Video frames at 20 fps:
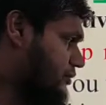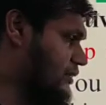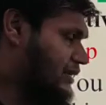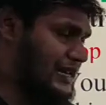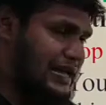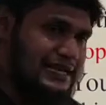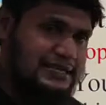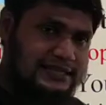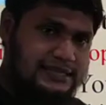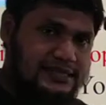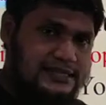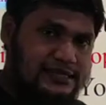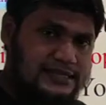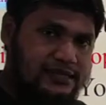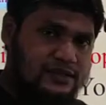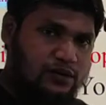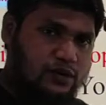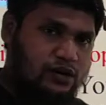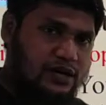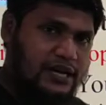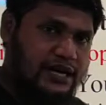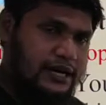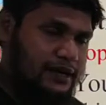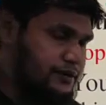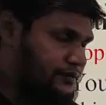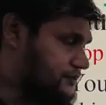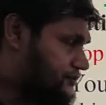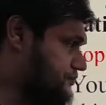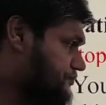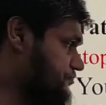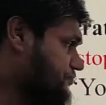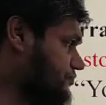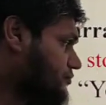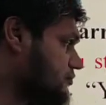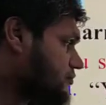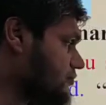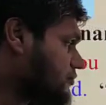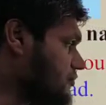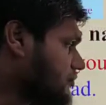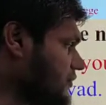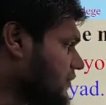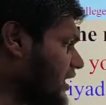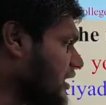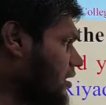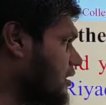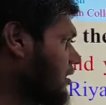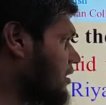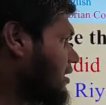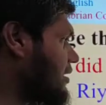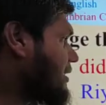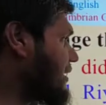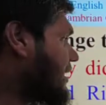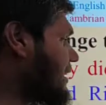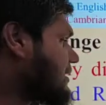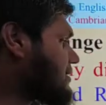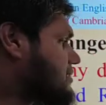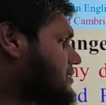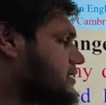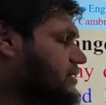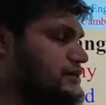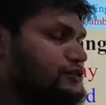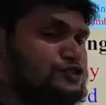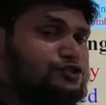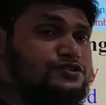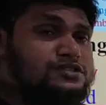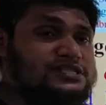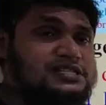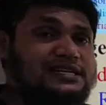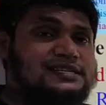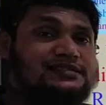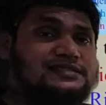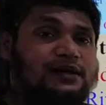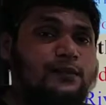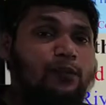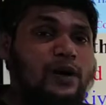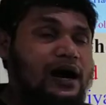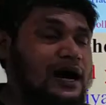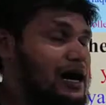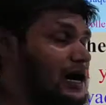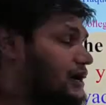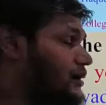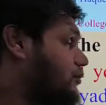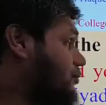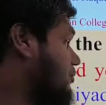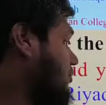like this. Okay. Next, you should sense the verb.